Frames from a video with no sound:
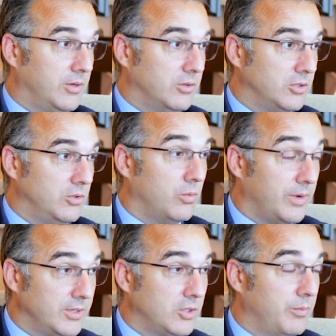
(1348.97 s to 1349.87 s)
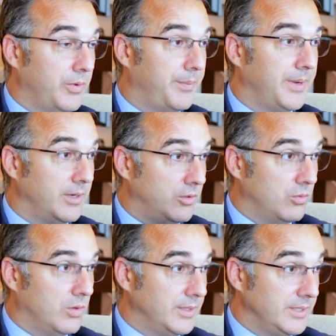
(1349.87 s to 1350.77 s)
Because you were so prepared,
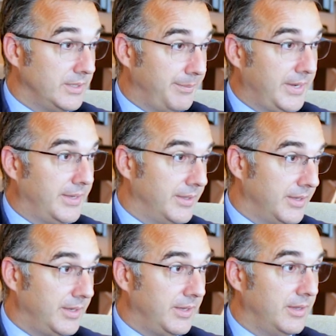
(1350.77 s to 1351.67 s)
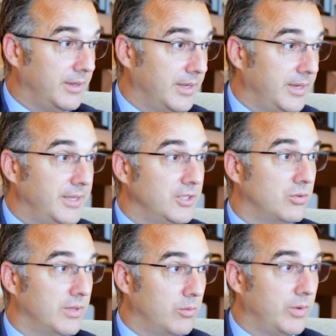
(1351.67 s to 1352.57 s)
you anticipated any
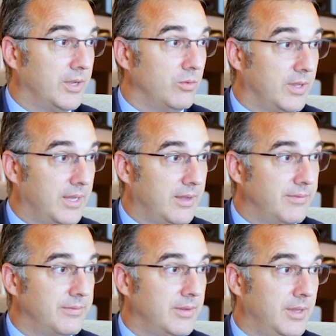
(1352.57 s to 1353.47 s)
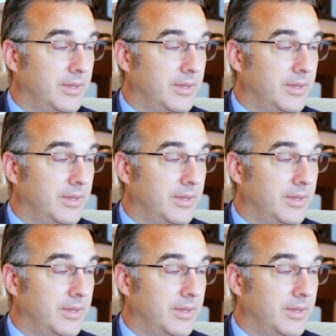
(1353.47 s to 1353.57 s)
issue that we could have,